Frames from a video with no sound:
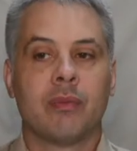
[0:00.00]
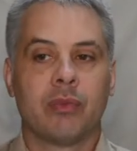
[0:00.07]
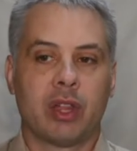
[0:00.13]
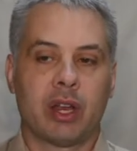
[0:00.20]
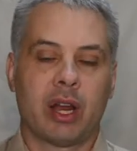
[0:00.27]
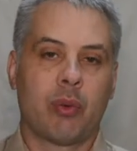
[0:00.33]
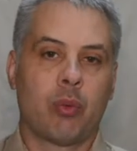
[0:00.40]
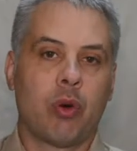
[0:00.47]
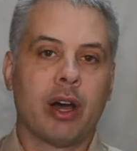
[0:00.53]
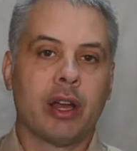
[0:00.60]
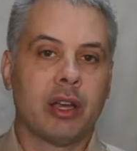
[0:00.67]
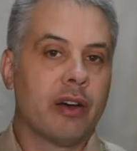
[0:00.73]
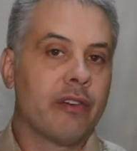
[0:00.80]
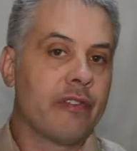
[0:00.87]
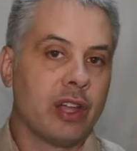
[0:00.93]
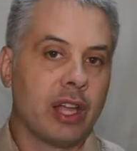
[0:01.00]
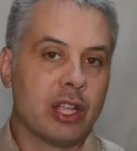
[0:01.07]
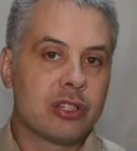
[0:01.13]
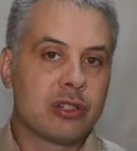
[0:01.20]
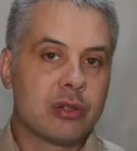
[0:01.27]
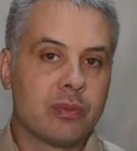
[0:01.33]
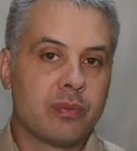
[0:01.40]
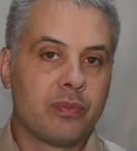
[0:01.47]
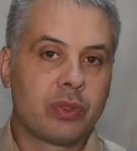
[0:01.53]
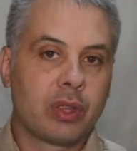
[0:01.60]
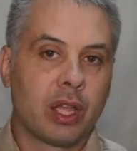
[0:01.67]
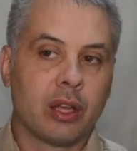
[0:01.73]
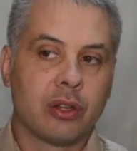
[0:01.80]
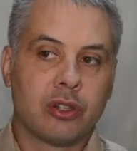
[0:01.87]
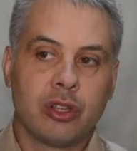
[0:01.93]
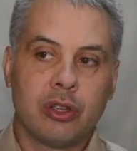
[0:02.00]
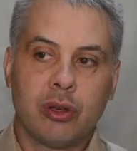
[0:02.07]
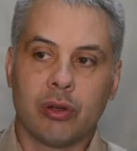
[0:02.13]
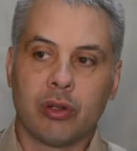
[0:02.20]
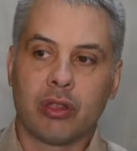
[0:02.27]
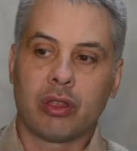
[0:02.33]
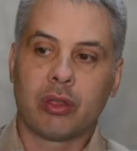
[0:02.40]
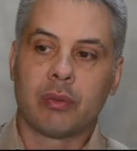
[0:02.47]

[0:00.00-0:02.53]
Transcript: that are wide enough for each to use.